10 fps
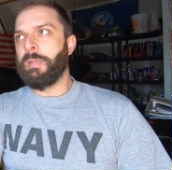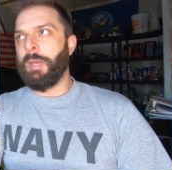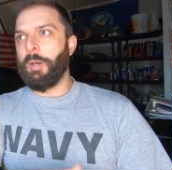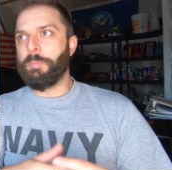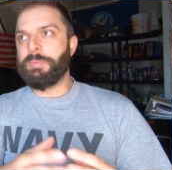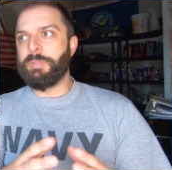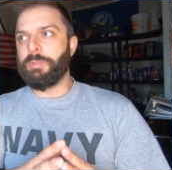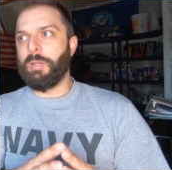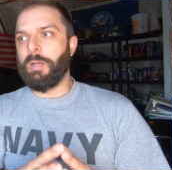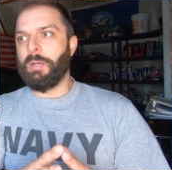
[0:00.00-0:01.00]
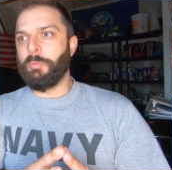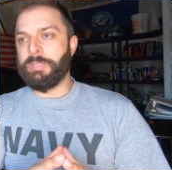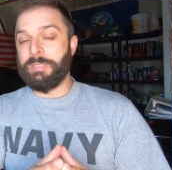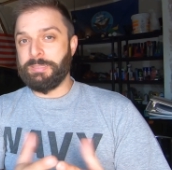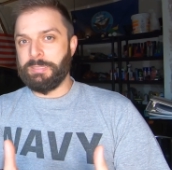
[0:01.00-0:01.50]
helped uh, with
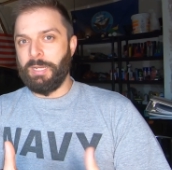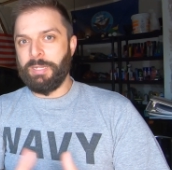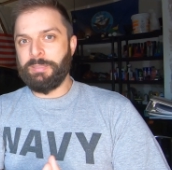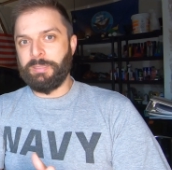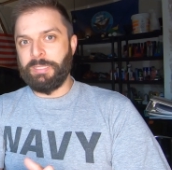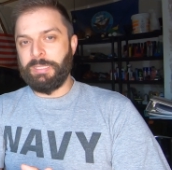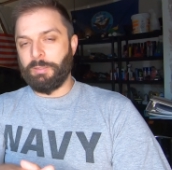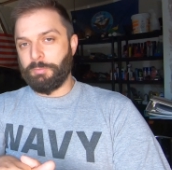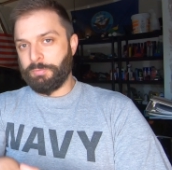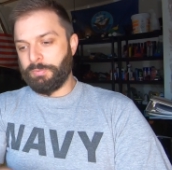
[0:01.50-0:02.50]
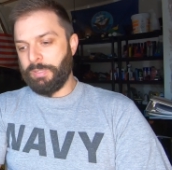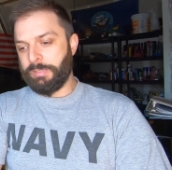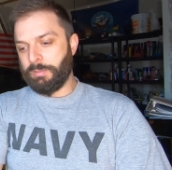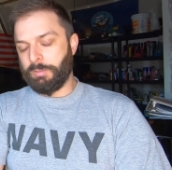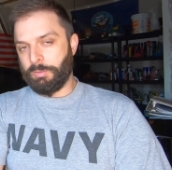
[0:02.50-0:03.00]
the design, getting that
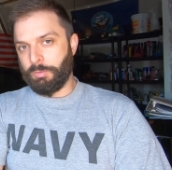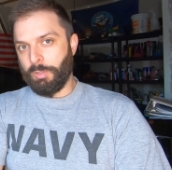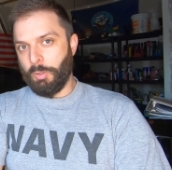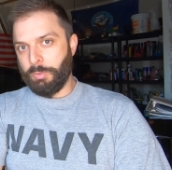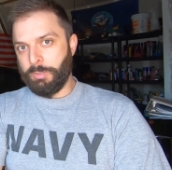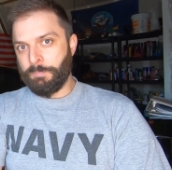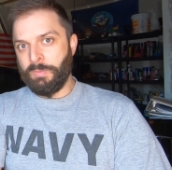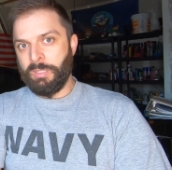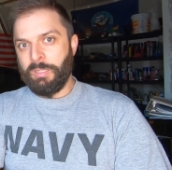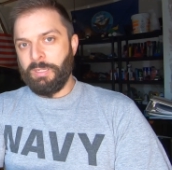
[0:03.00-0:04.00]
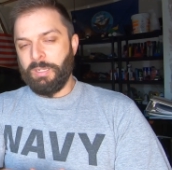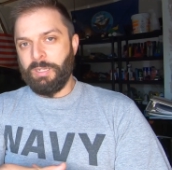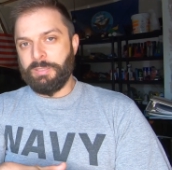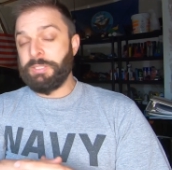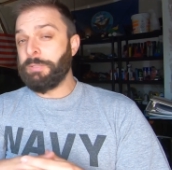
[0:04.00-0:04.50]
roofline a little lower.
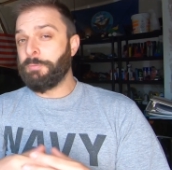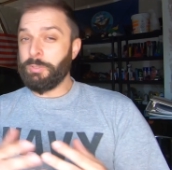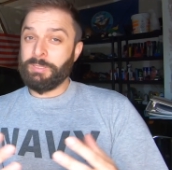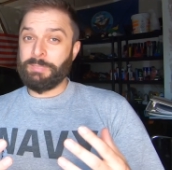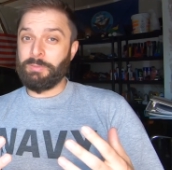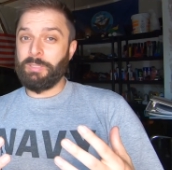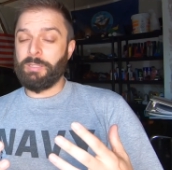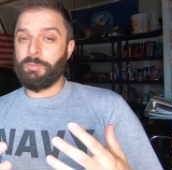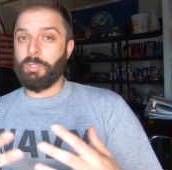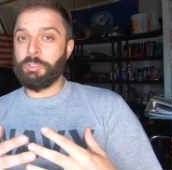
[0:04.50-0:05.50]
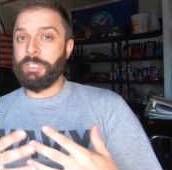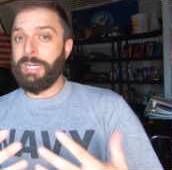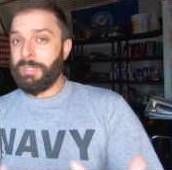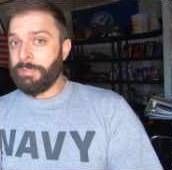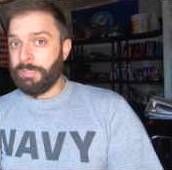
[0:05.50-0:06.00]
Uh, the C4 does have a lot large
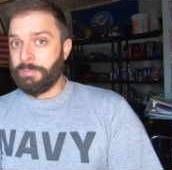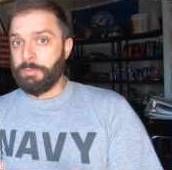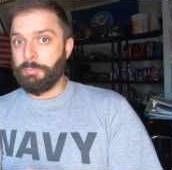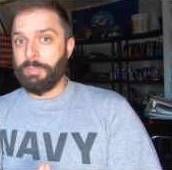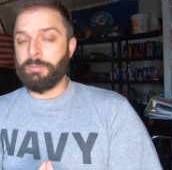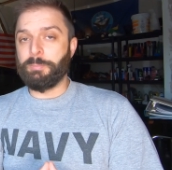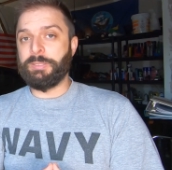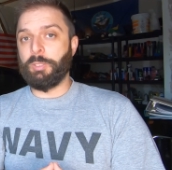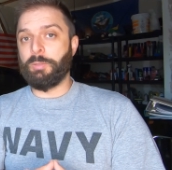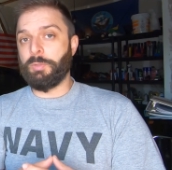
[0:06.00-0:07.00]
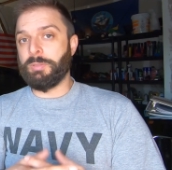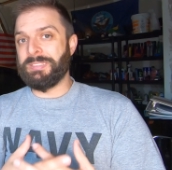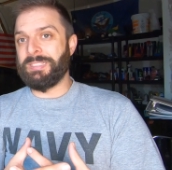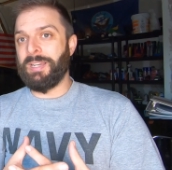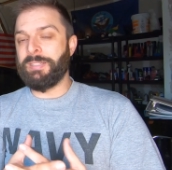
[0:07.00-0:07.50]
area, if you will, but its overall
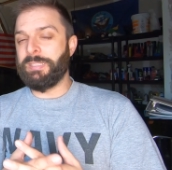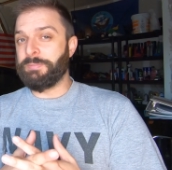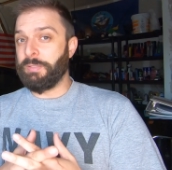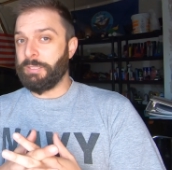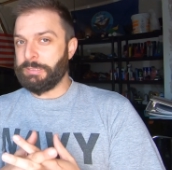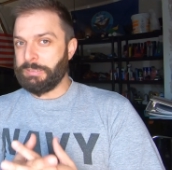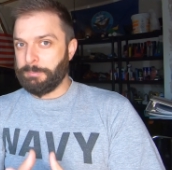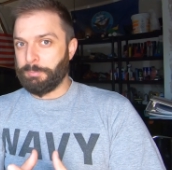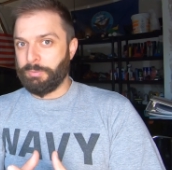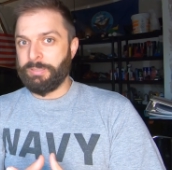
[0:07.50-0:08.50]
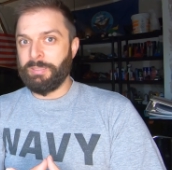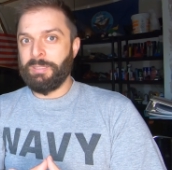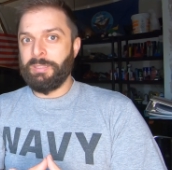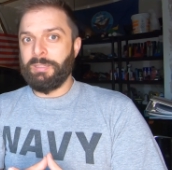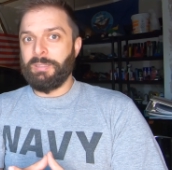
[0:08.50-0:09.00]
design is very slippery
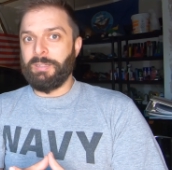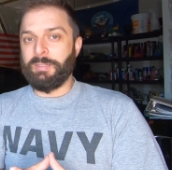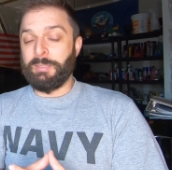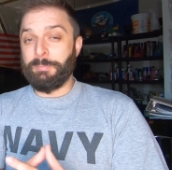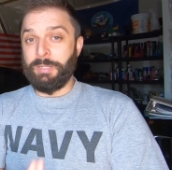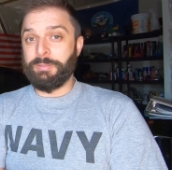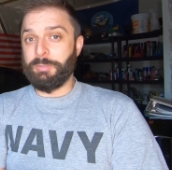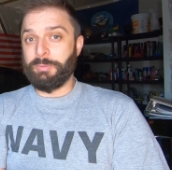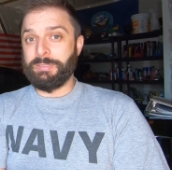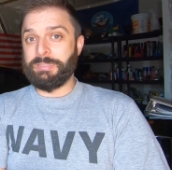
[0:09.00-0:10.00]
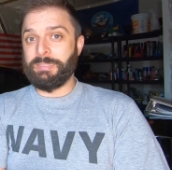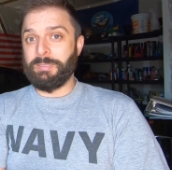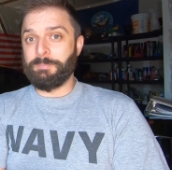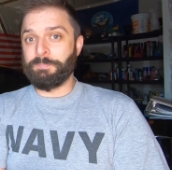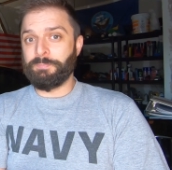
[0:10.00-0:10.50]
uh, compared to its
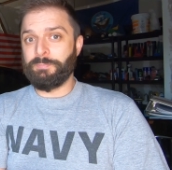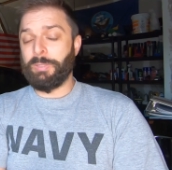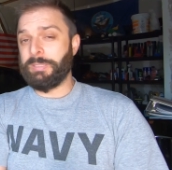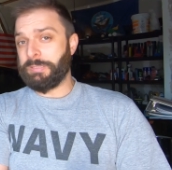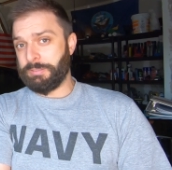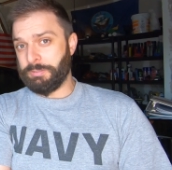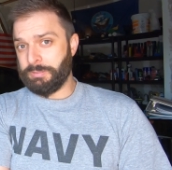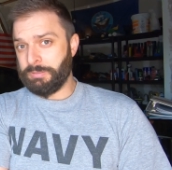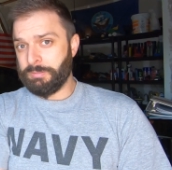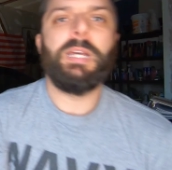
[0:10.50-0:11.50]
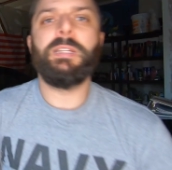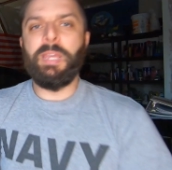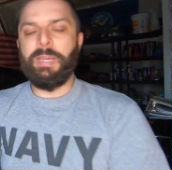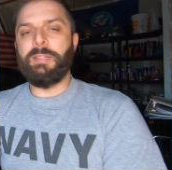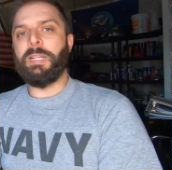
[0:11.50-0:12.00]
um, predecessors. And
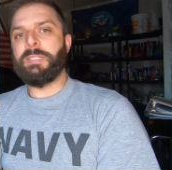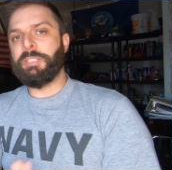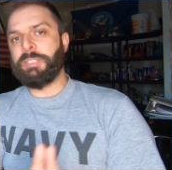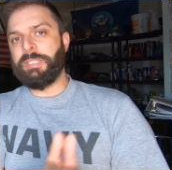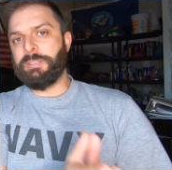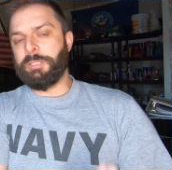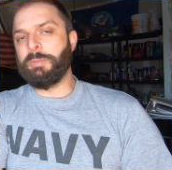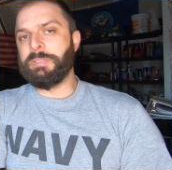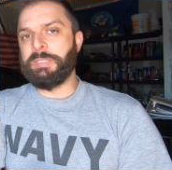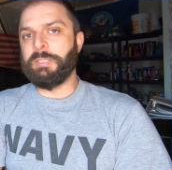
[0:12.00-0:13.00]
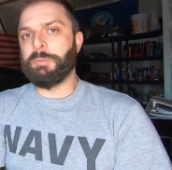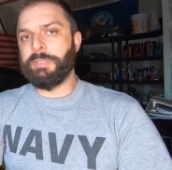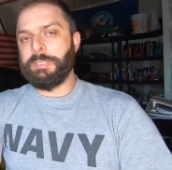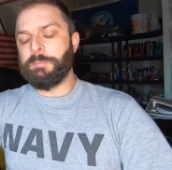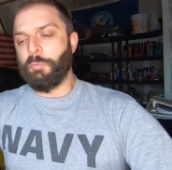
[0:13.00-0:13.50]
again, like the C2 and
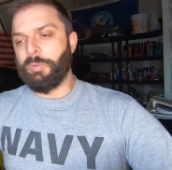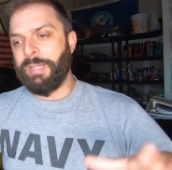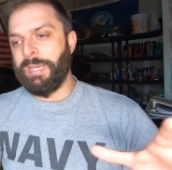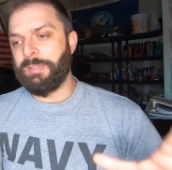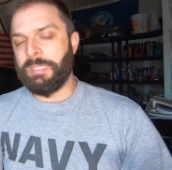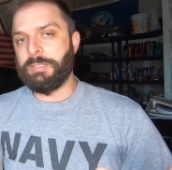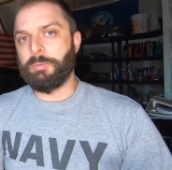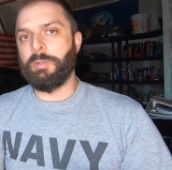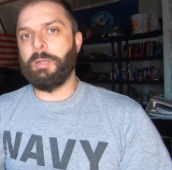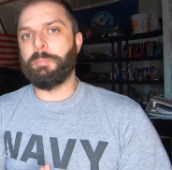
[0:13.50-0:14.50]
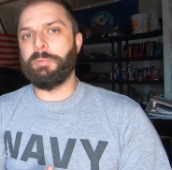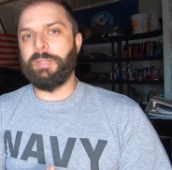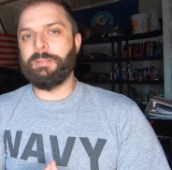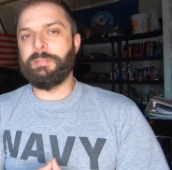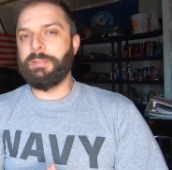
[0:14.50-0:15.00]
C3, when the headlights were up,
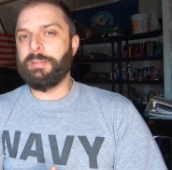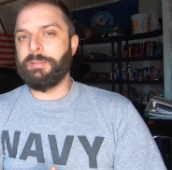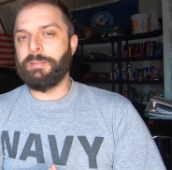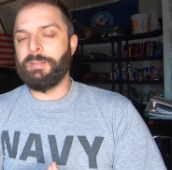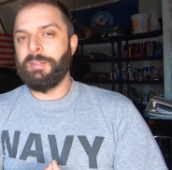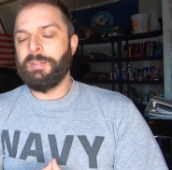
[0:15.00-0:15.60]
it did